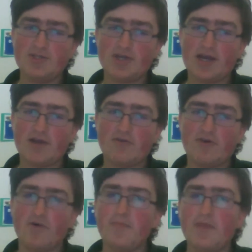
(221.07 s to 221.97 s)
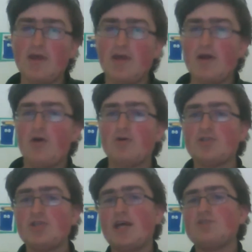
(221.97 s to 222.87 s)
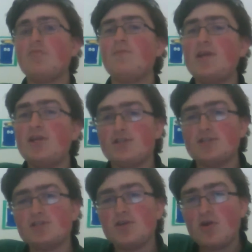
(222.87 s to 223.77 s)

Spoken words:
Aggro. Onto the actual minions.